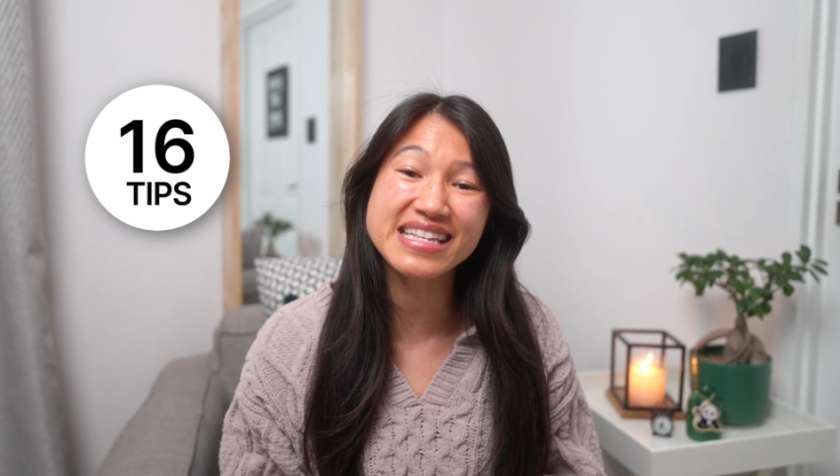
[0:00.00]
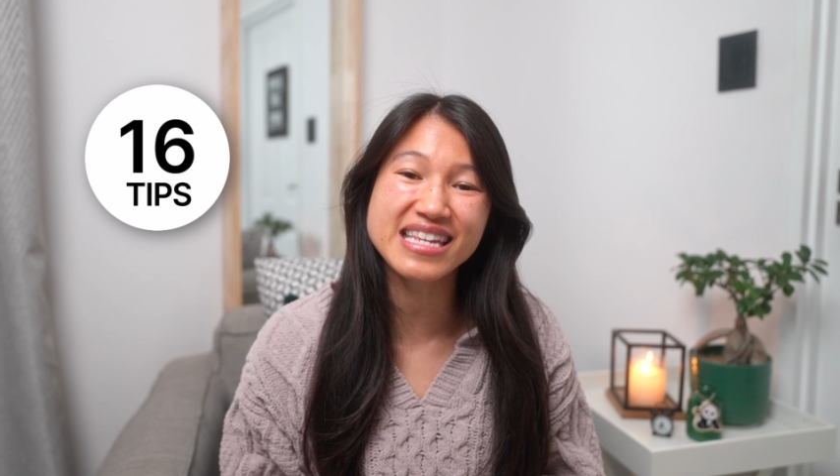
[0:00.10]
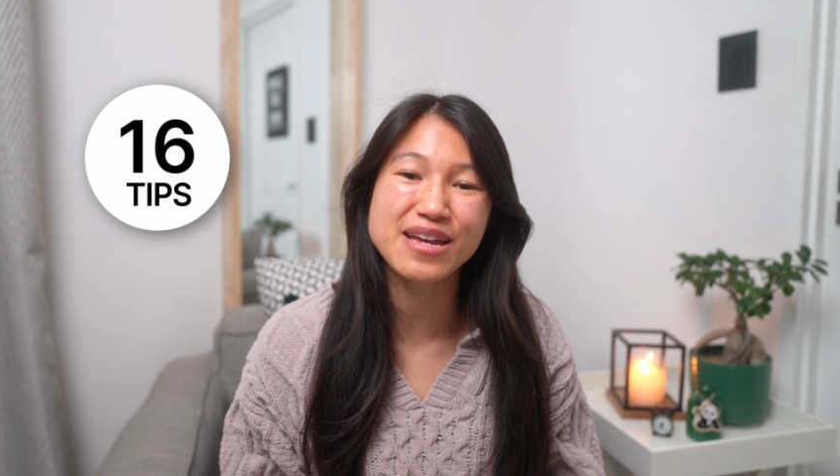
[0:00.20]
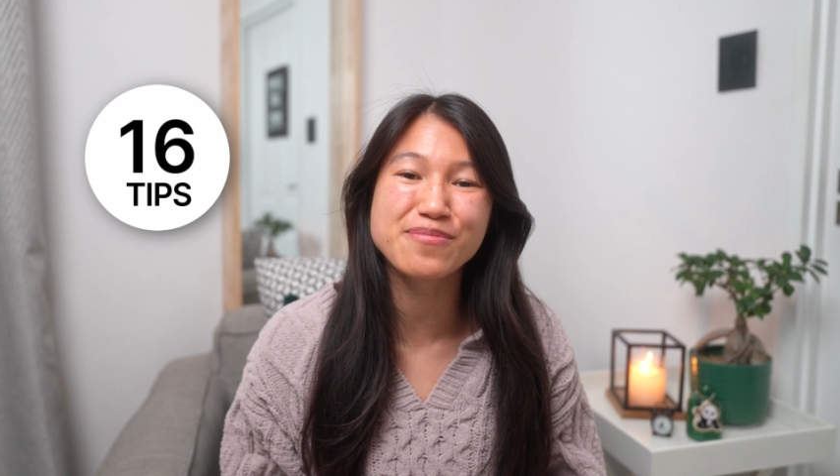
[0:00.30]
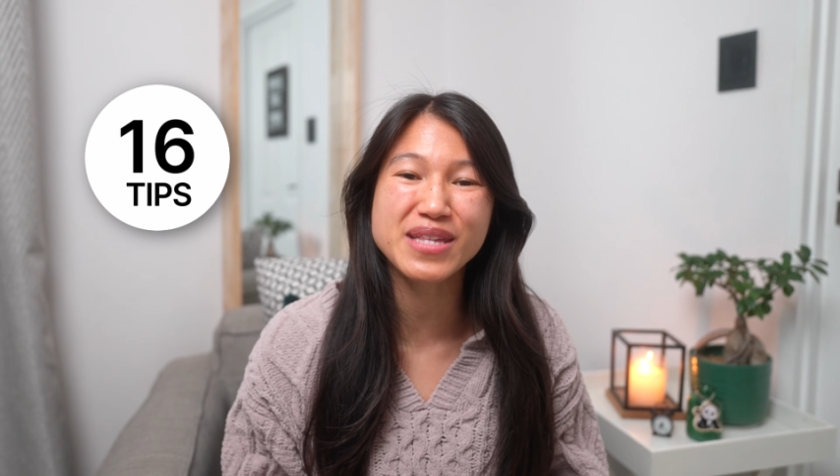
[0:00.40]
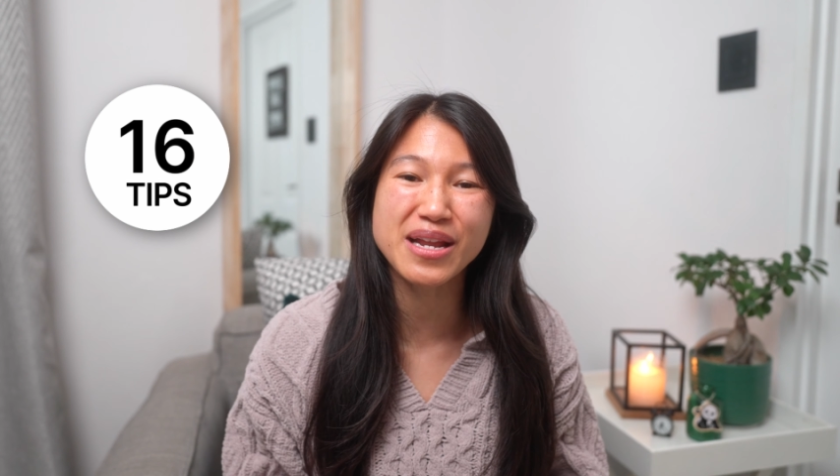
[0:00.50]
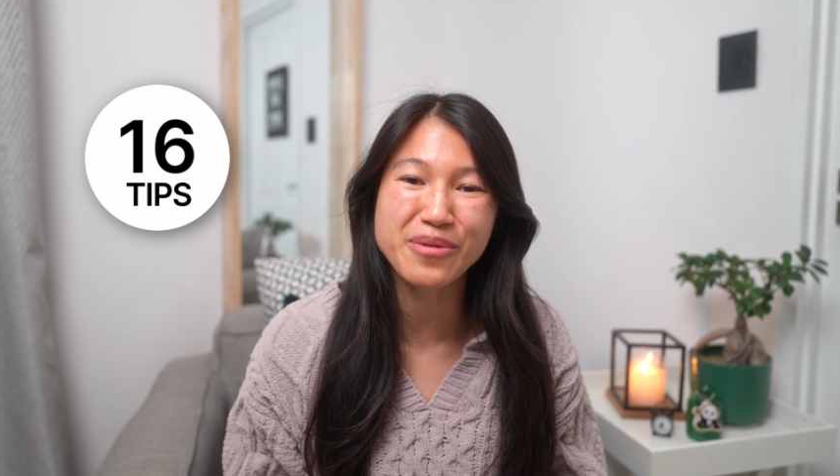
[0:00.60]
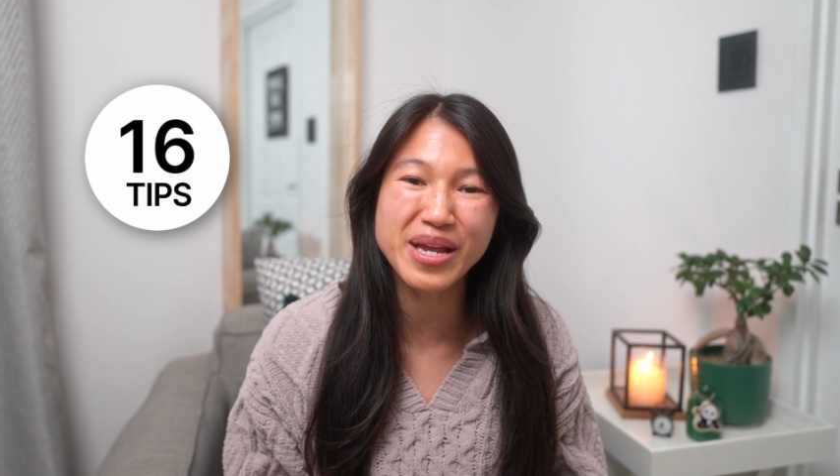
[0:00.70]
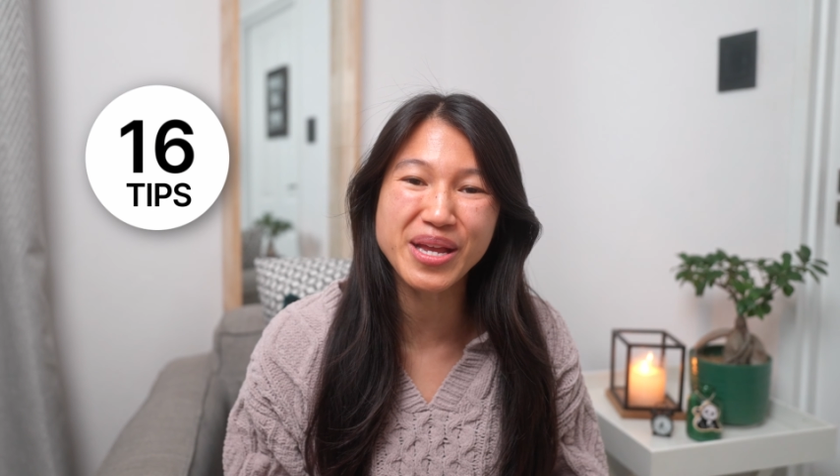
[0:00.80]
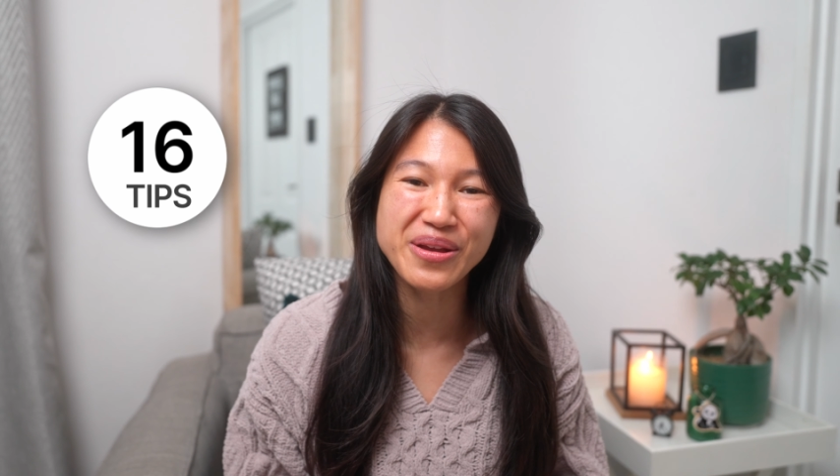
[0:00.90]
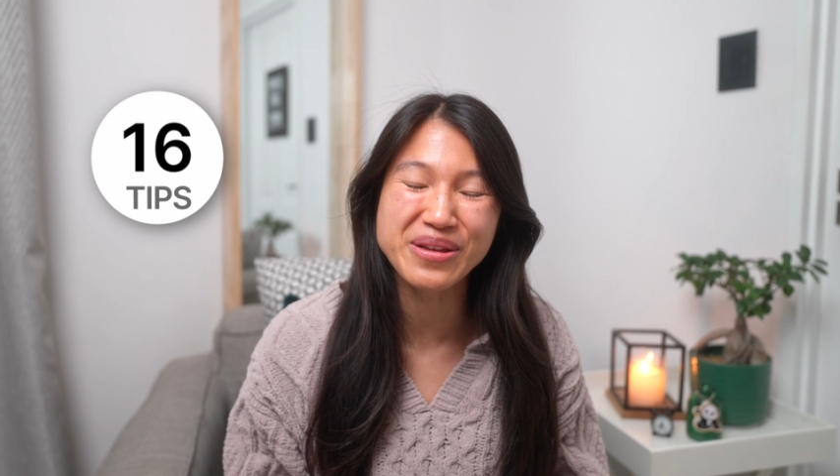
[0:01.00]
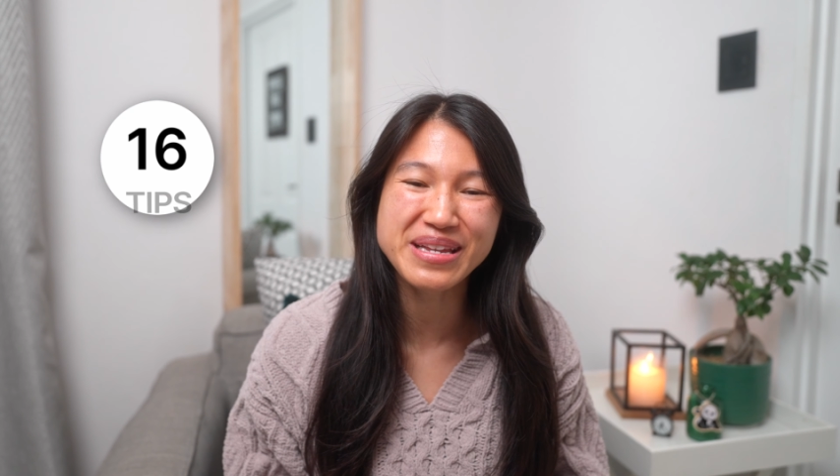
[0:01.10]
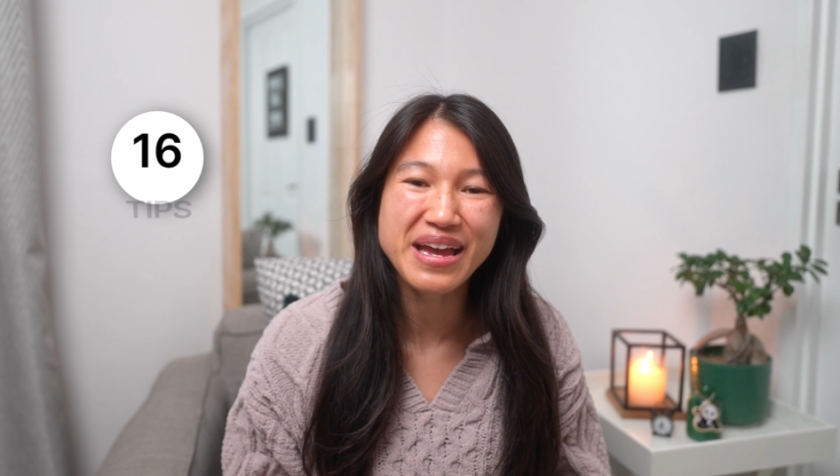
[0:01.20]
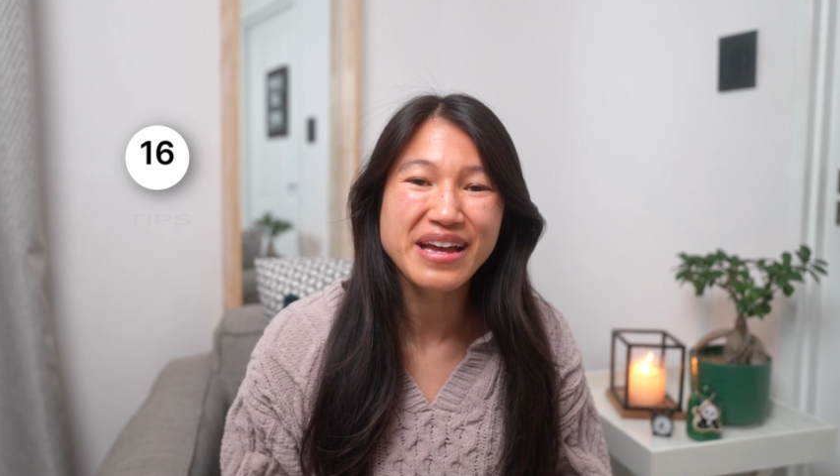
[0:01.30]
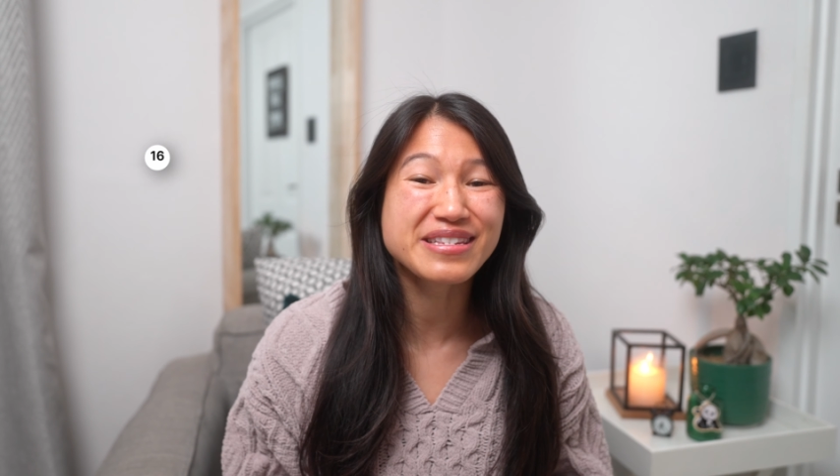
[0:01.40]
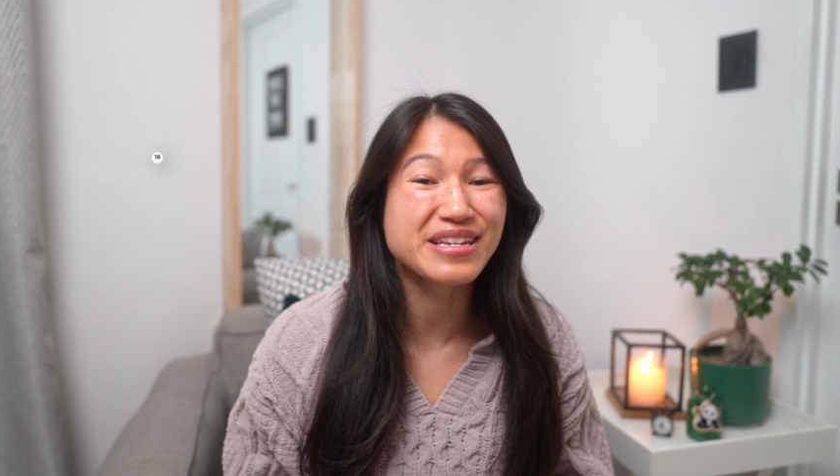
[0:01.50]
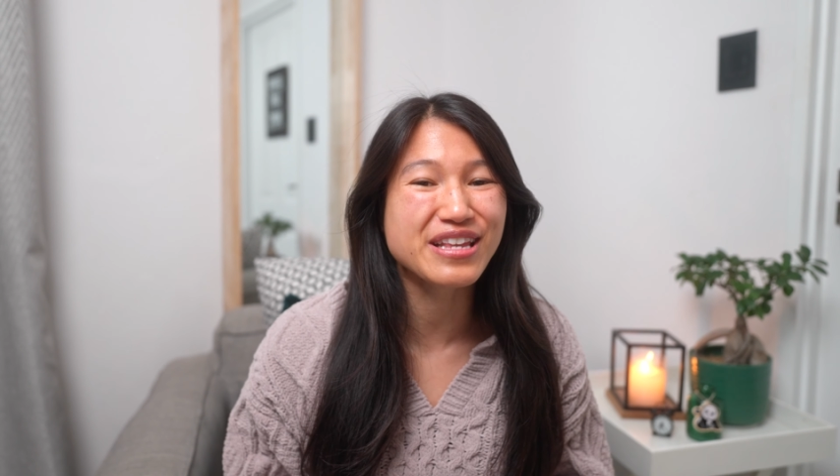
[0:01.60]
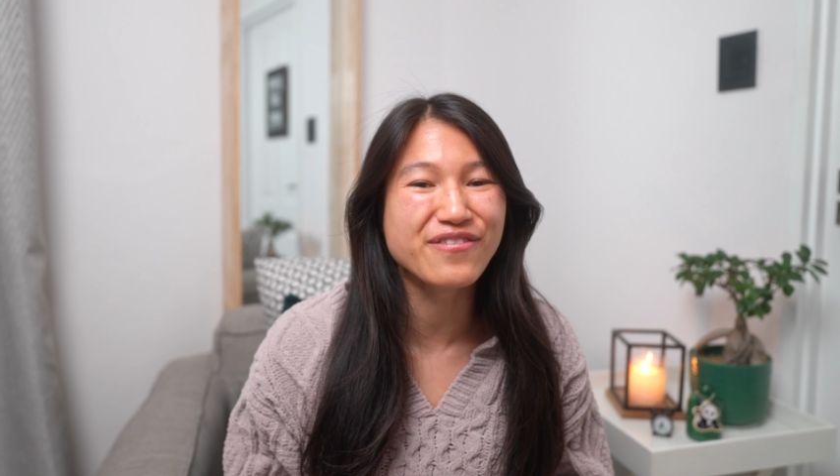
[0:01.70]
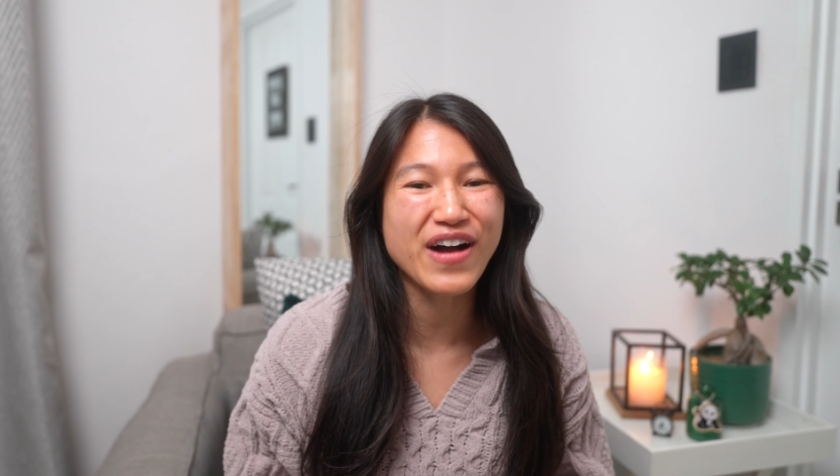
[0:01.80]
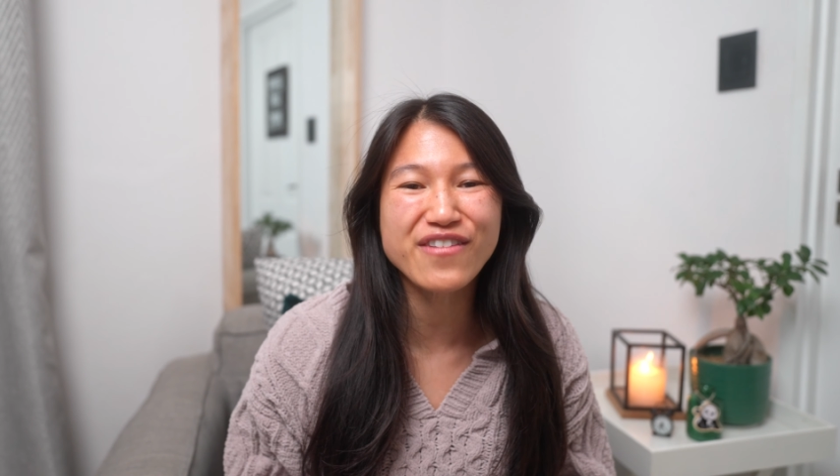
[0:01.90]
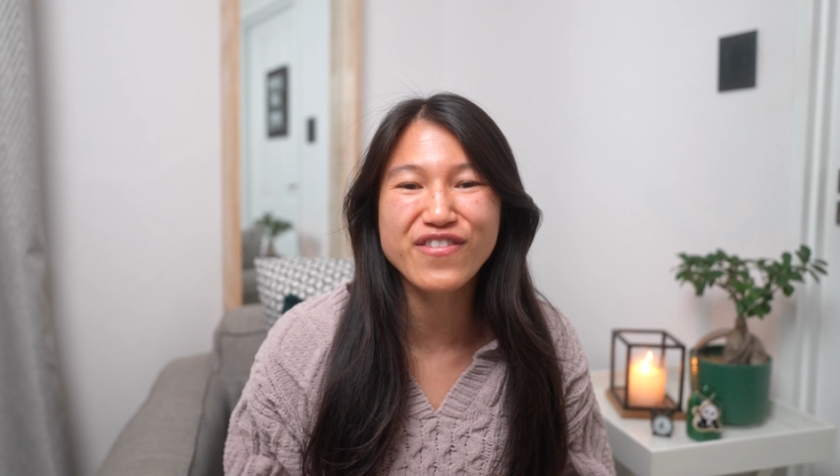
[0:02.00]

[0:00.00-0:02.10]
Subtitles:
tips that we use to survive